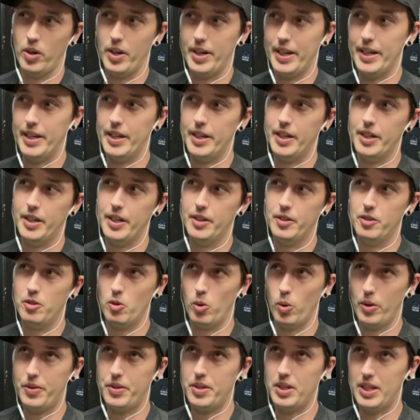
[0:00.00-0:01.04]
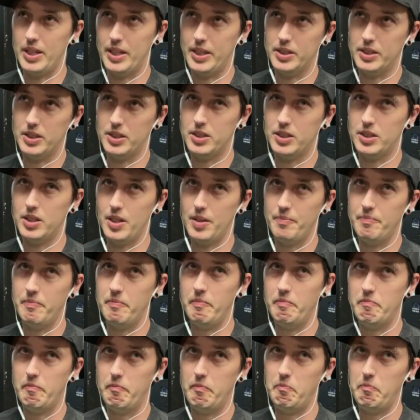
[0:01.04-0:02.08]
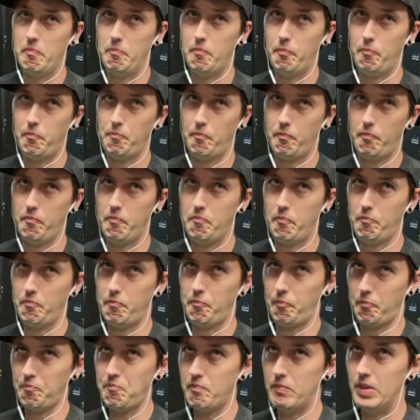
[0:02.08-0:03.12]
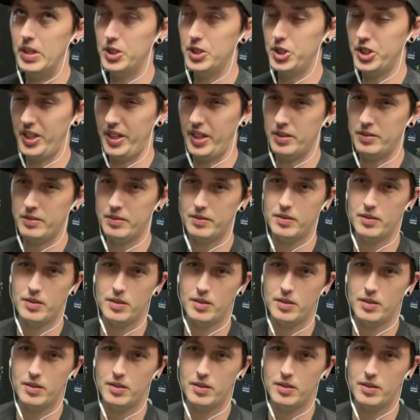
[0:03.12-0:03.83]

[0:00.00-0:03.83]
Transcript: we're in Northeast Michigan,